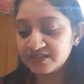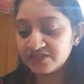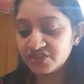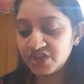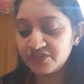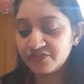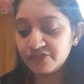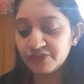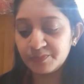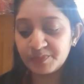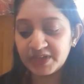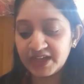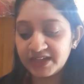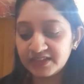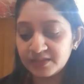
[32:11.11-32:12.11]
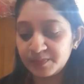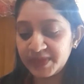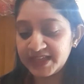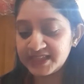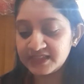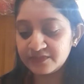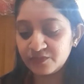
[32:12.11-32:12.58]
The general replied, the
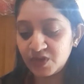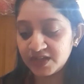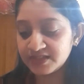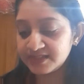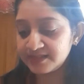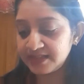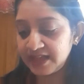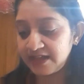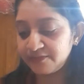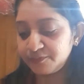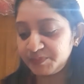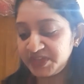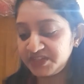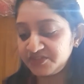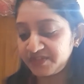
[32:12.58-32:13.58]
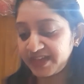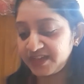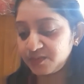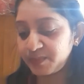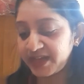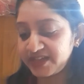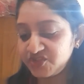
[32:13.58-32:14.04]
best ones have been
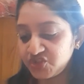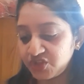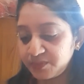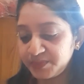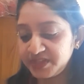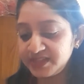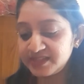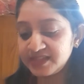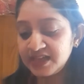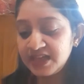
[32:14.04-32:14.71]
trained by Germans